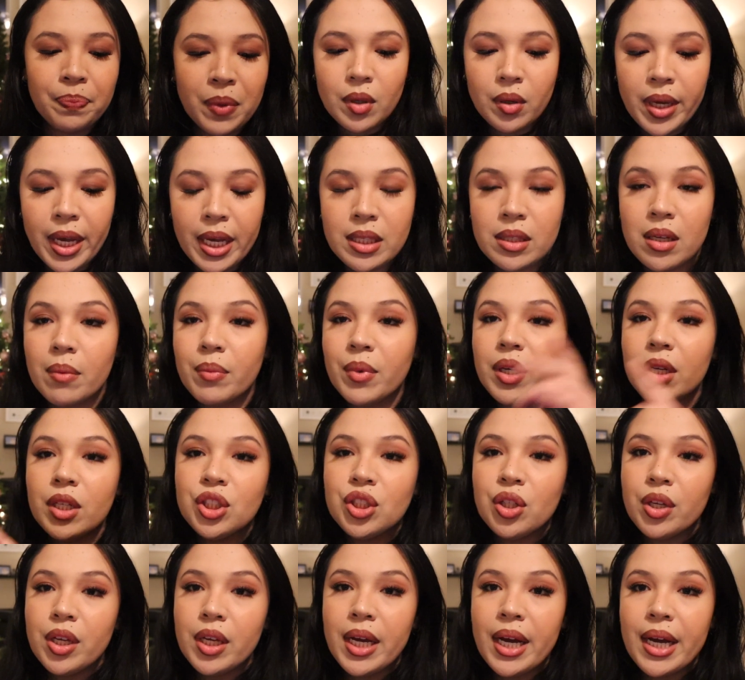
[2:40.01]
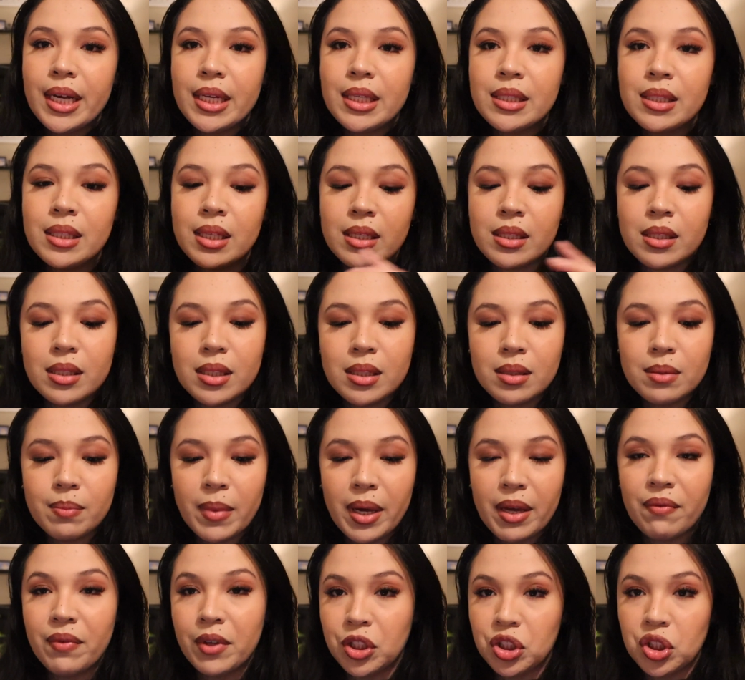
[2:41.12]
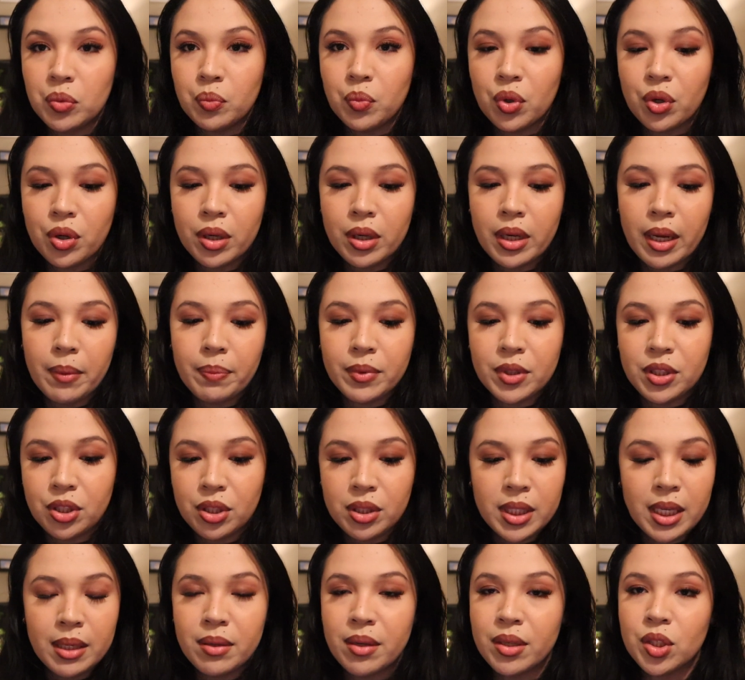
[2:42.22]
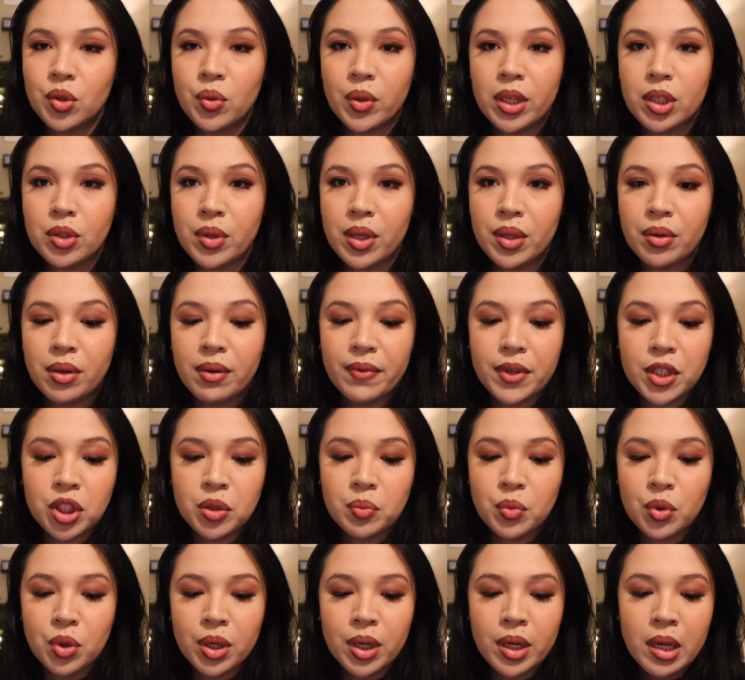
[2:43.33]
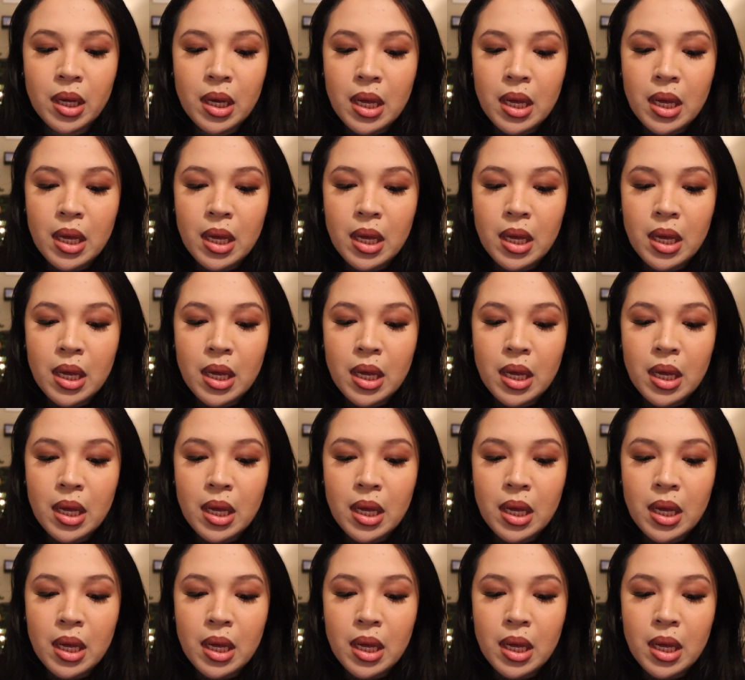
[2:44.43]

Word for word: Okay, so I'm gonna show you guys, this is my vision board. I just named it 2023 vision board.